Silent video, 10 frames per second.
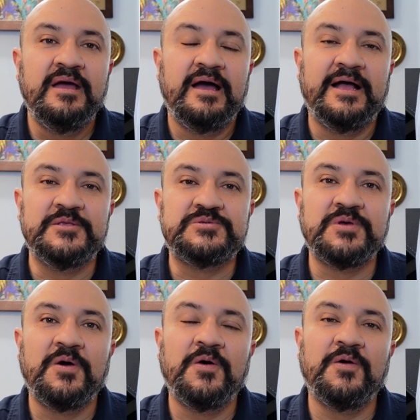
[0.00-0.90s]
And
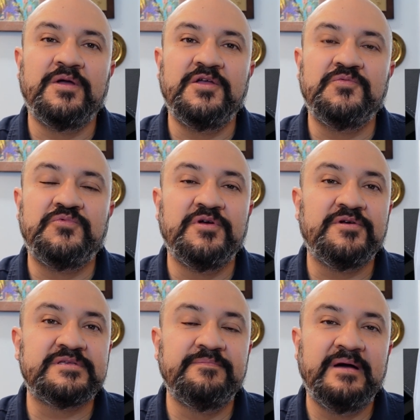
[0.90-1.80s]
so if
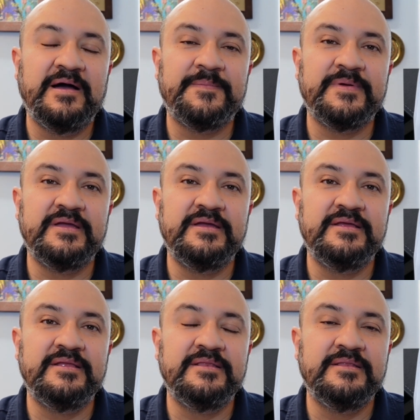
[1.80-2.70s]
there's a map
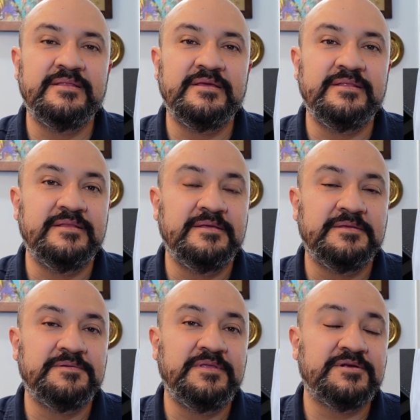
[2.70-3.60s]

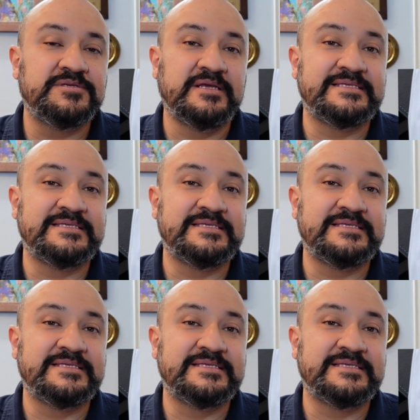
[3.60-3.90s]
if there's a